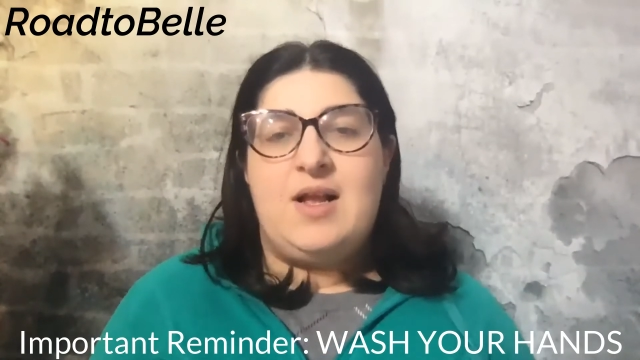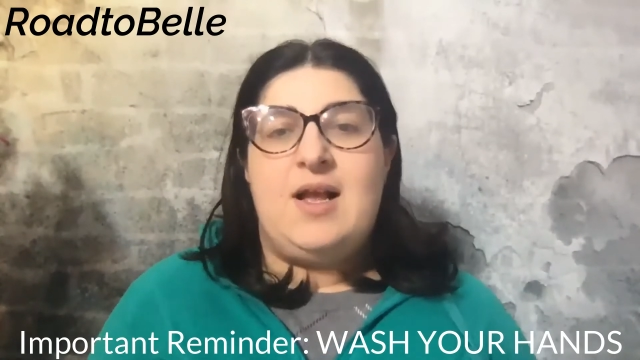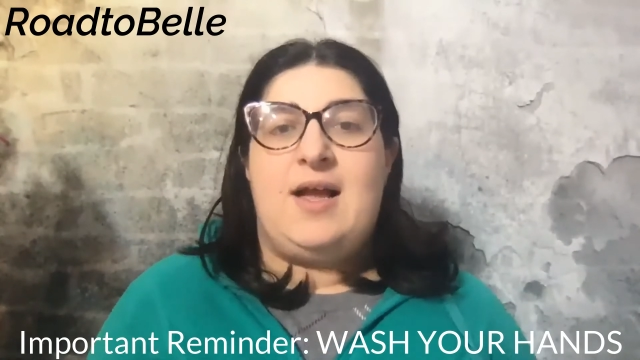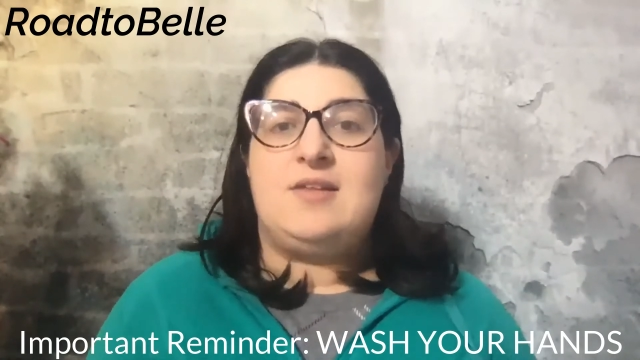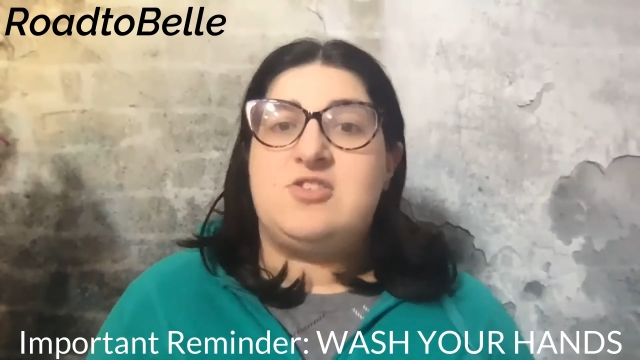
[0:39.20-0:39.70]

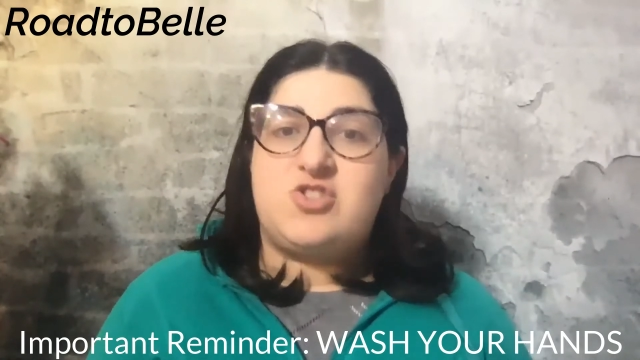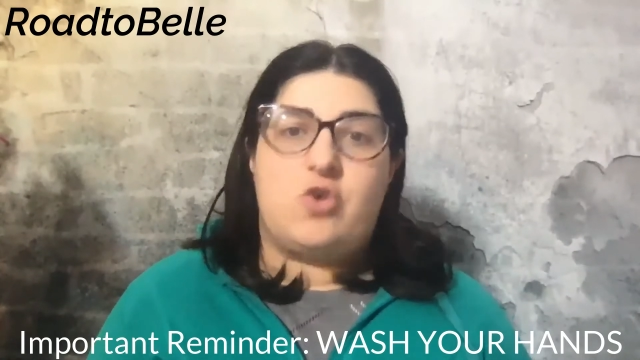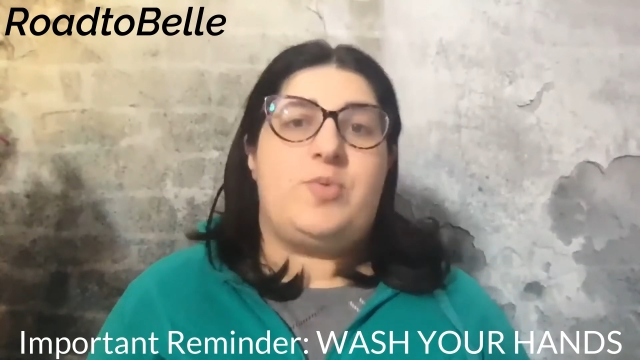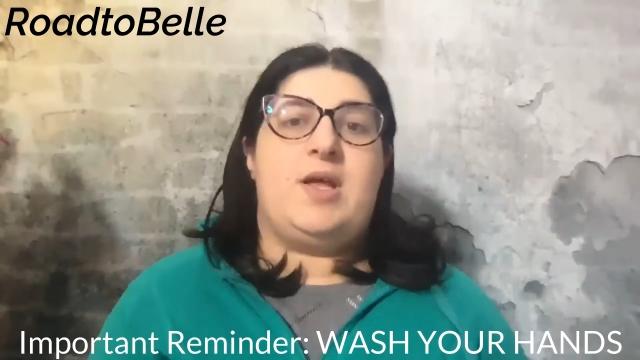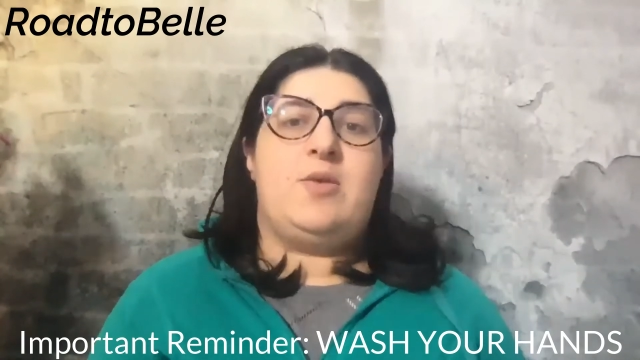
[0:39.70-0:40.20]
And
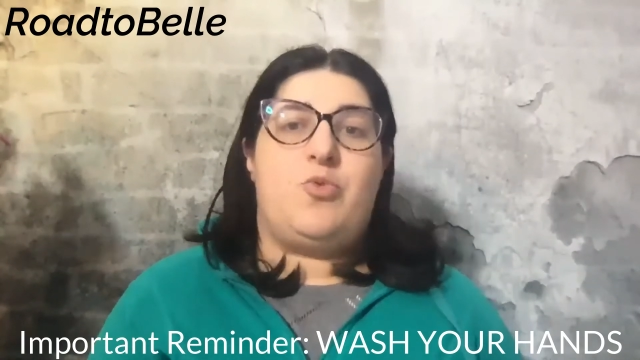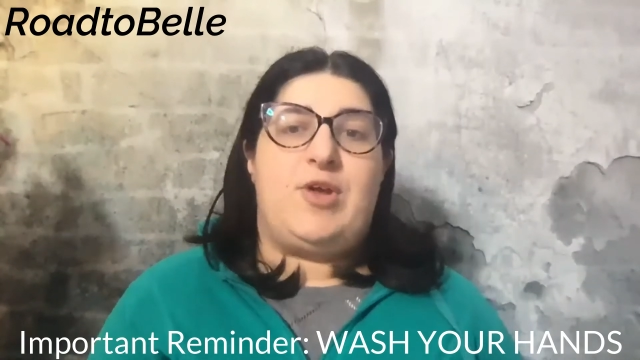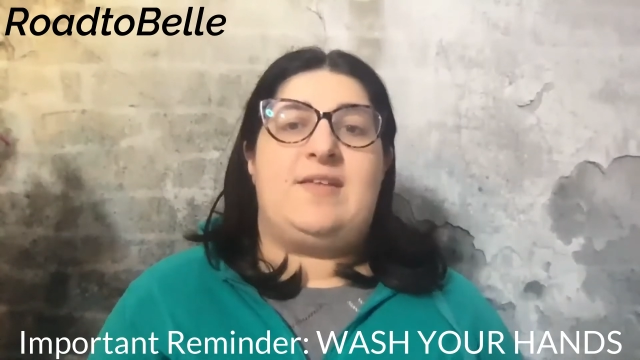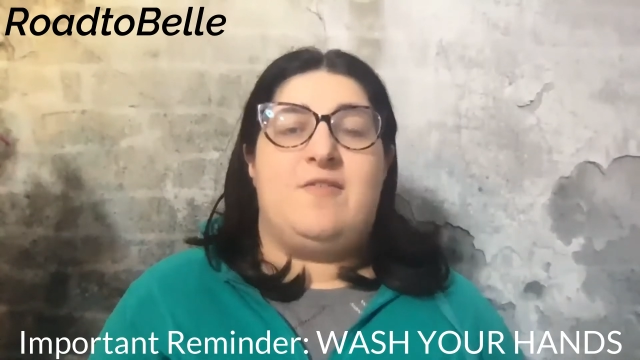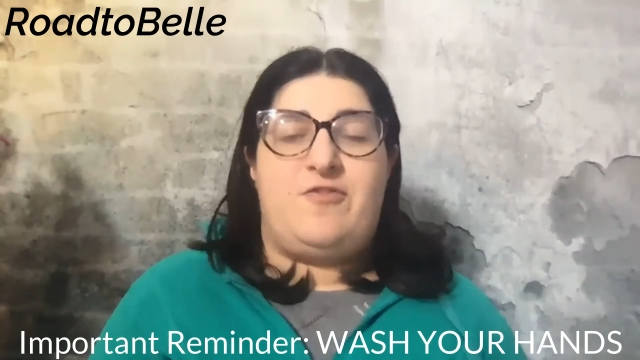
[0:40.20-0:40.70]
soap can
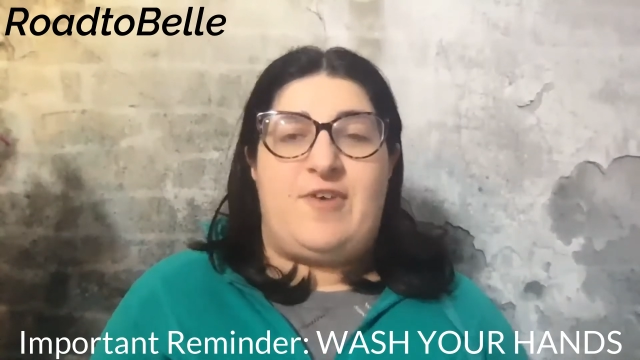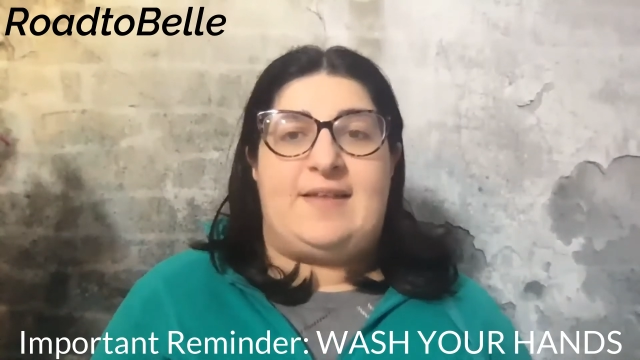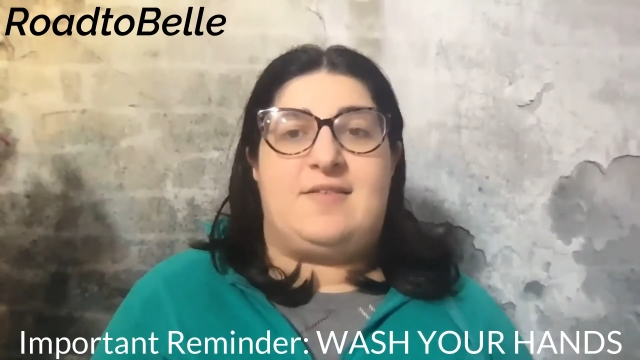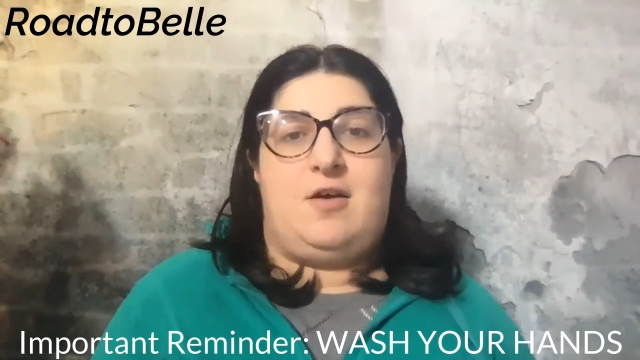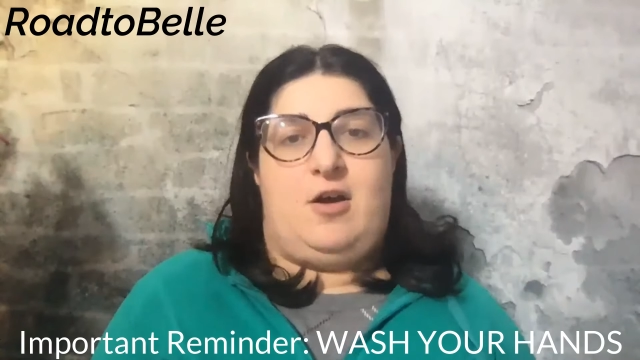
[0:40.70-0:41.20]
break the
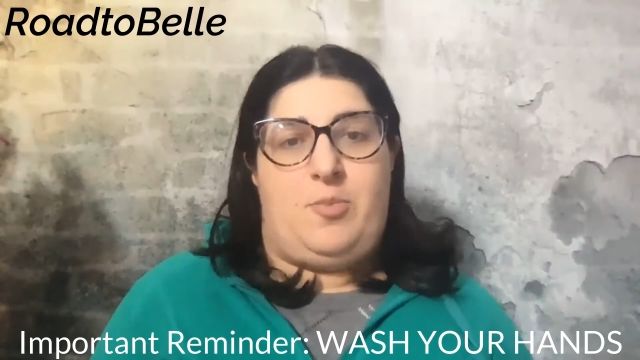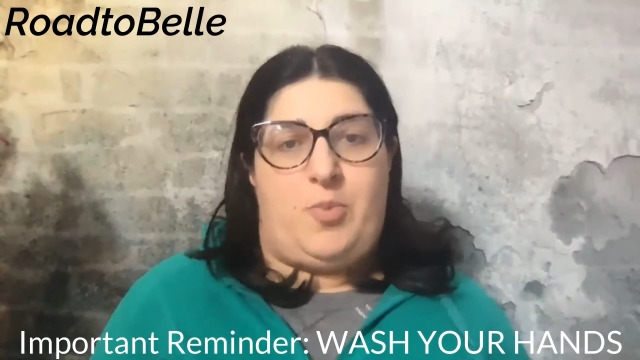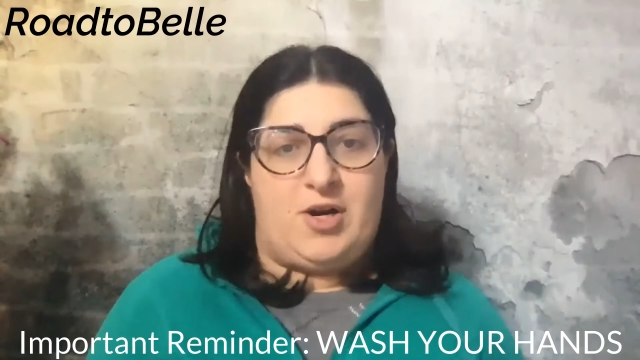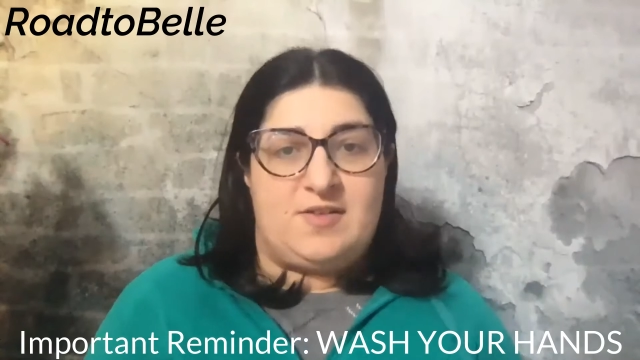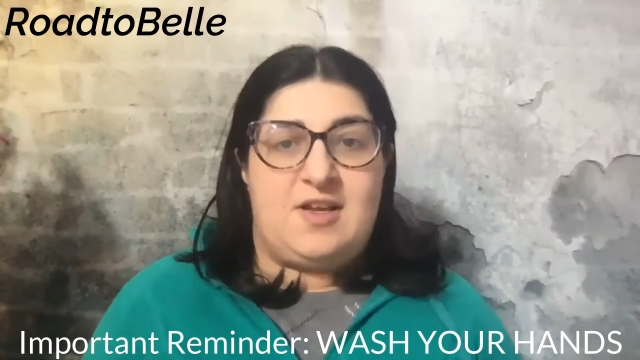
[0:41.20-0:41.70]
fat
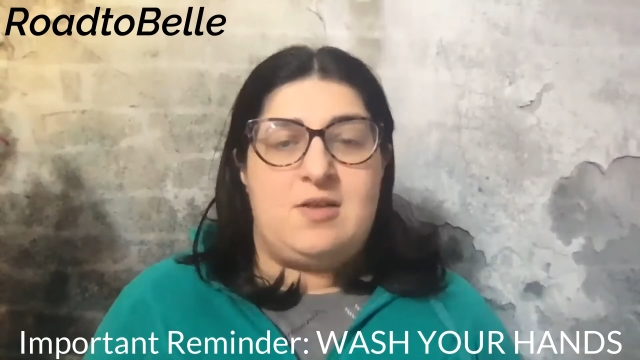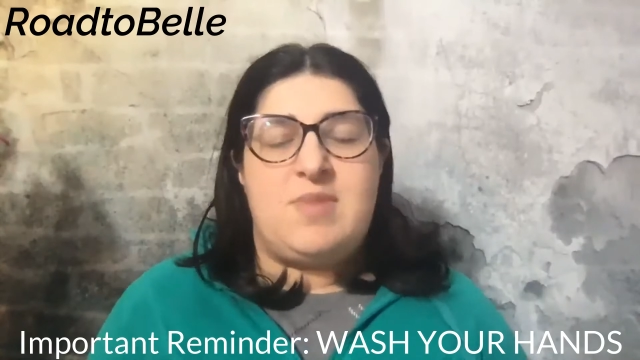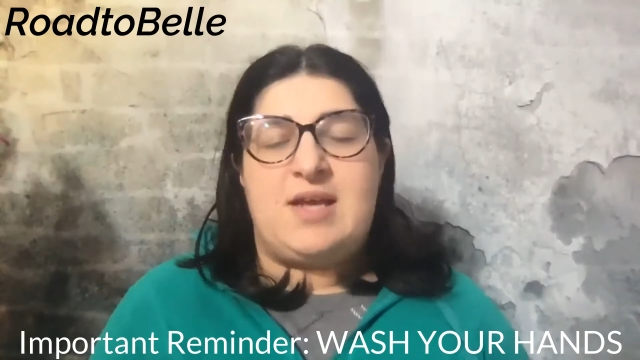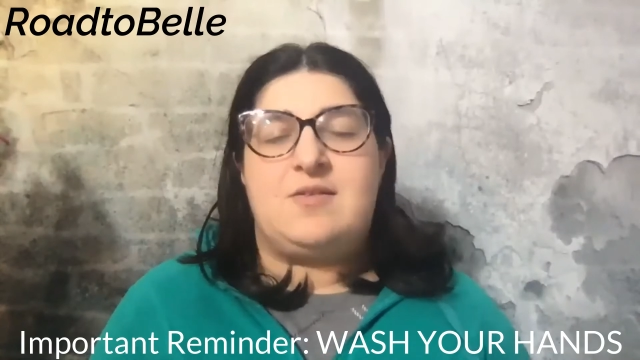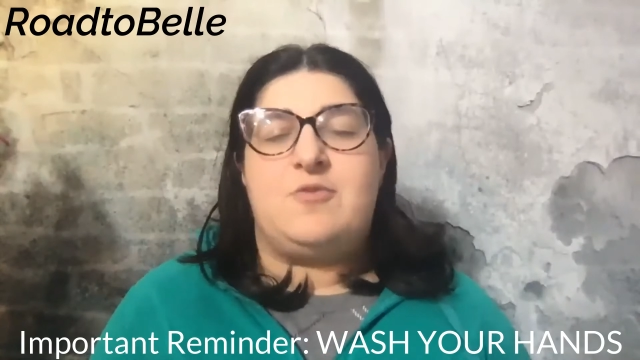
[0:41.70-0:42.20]
apart and
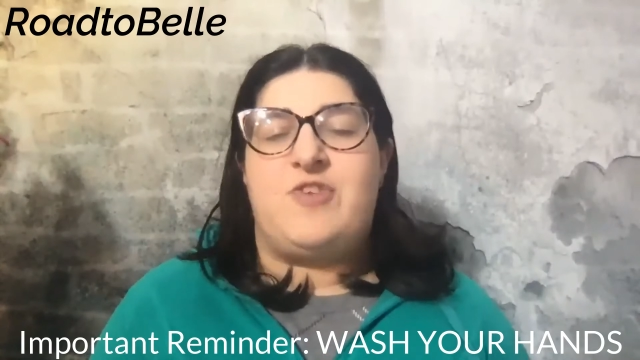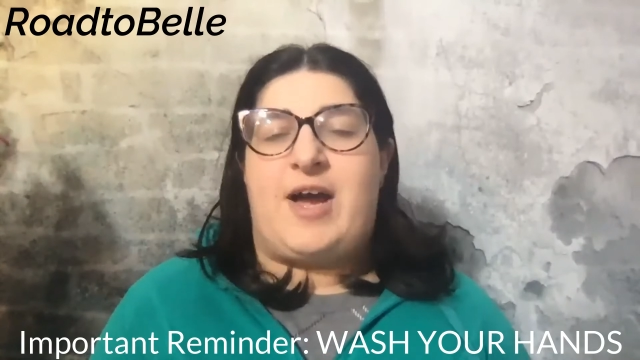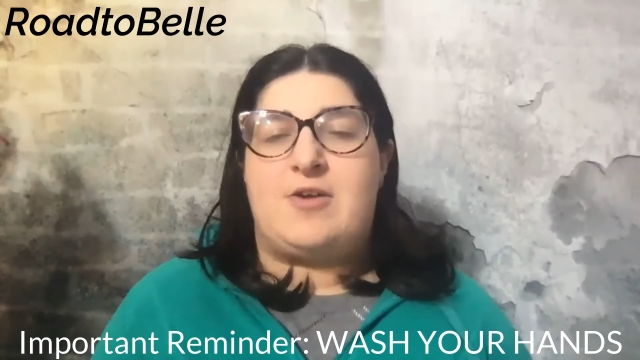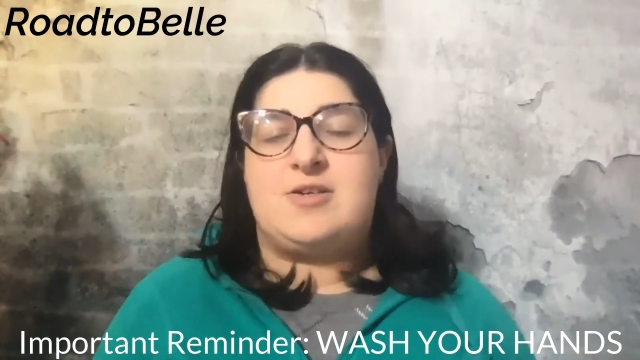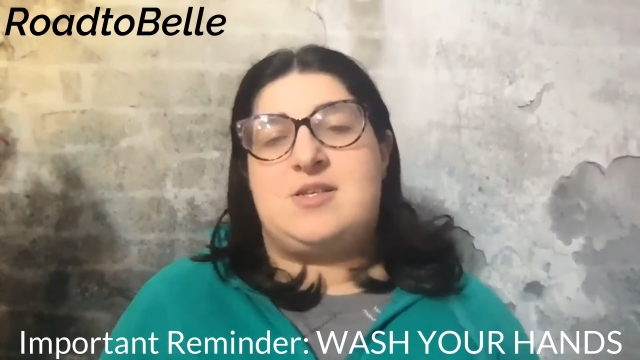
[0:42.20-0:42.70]
make the
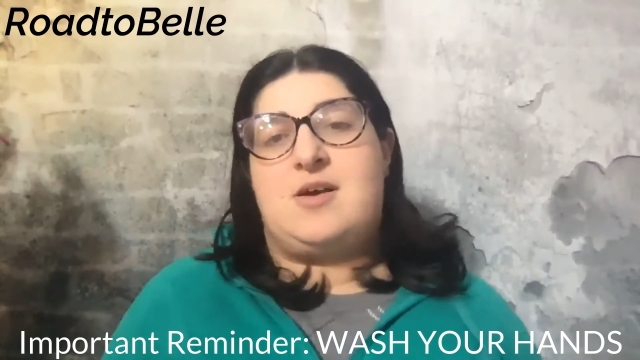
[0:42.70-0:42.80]
virus